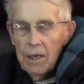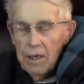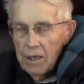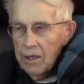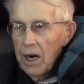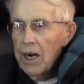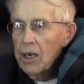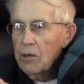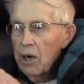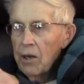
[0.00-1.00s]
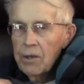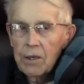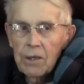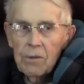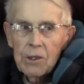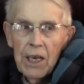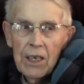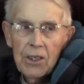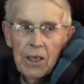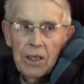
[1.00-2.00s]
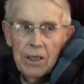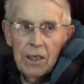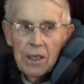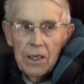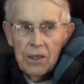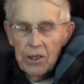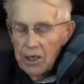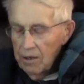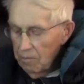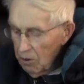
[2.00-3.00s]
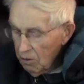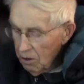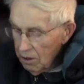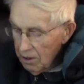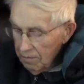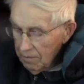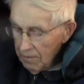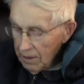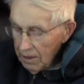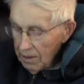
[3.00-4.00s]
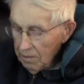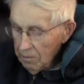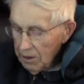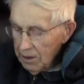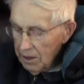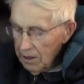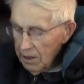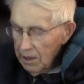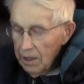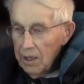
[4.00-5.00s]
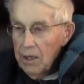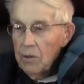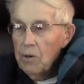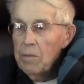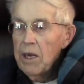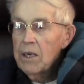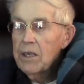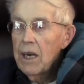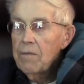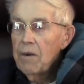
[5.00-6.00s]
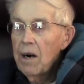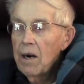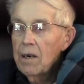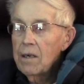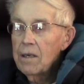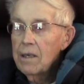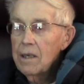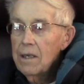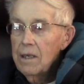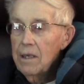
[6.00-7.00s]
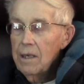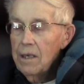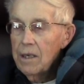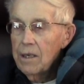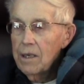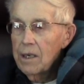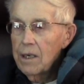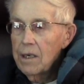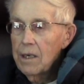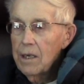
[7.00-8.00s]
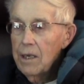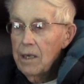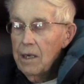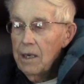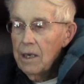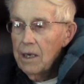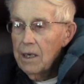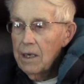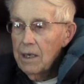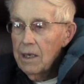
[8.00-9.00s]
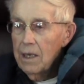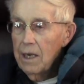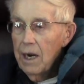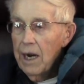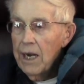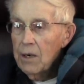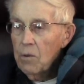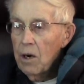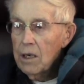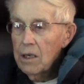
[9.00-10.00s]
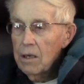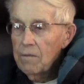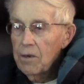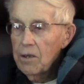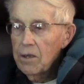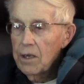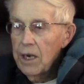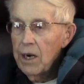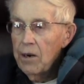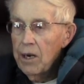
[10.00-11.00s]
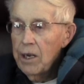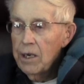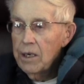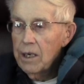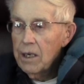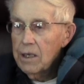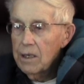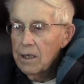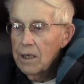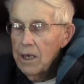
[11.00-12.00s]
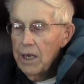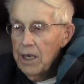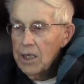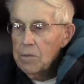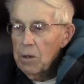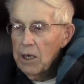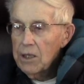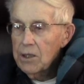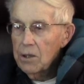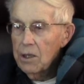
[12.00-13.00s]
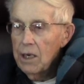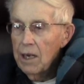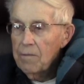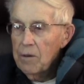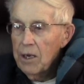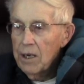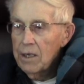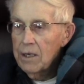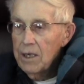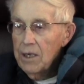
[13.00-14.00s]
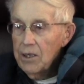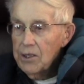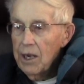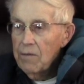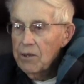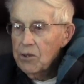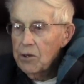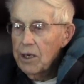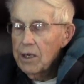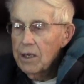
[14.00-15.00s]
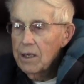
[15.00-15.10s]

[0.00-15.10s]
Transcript: in the higher ground that was actually the city of Blue Earth. But we made it that far, and I had to walk a little further than Harry did to get to his place, so he left me on 7th Street